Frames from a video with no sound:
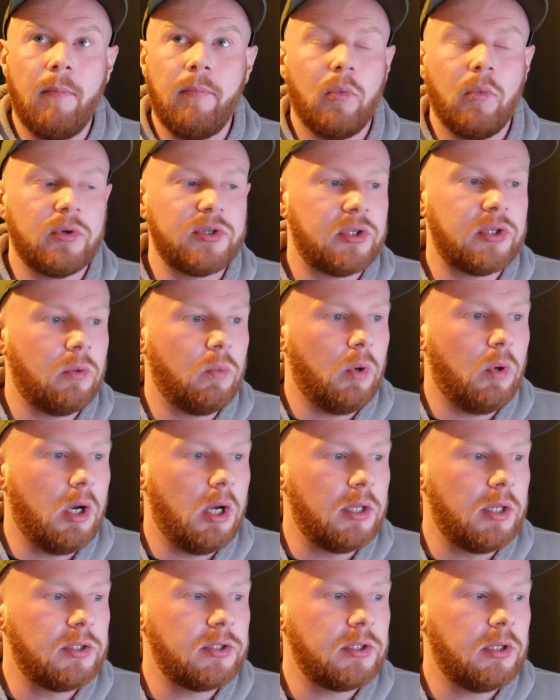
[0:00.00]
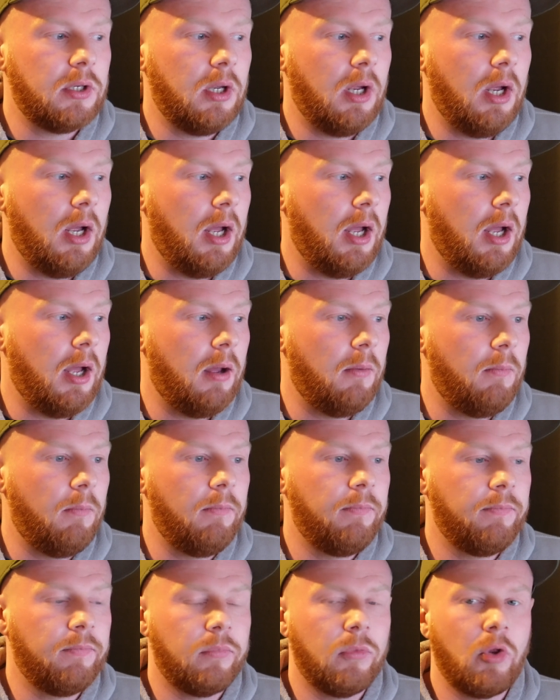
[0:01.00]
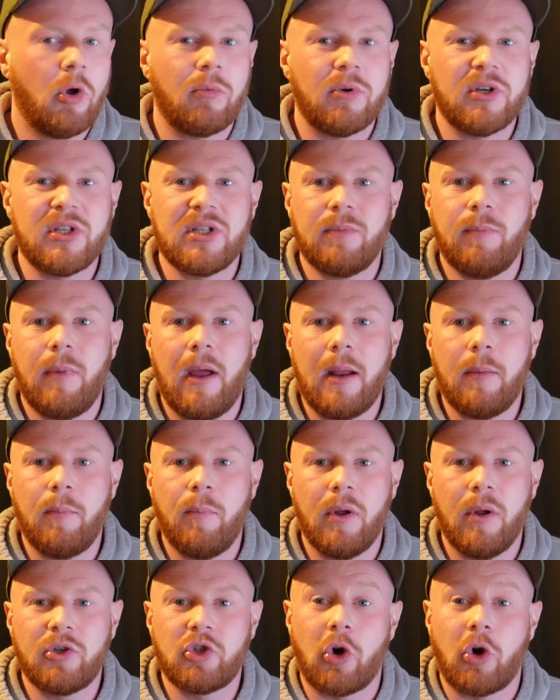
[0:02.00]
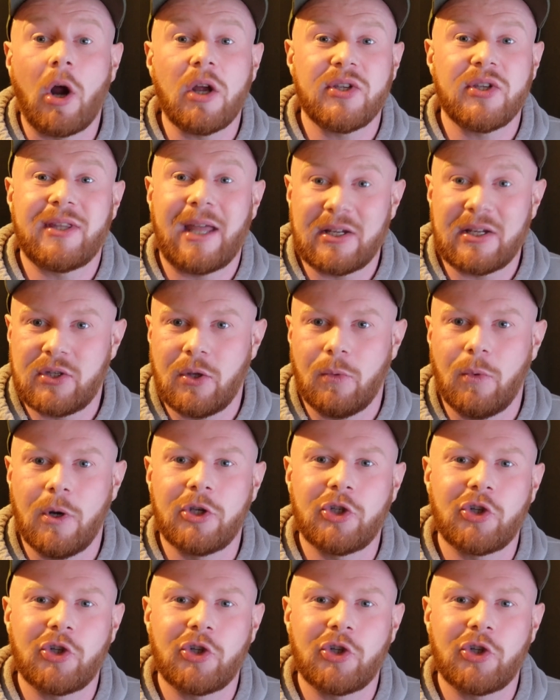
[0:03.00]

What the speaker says: what's the word, not respect but trust, that's the word,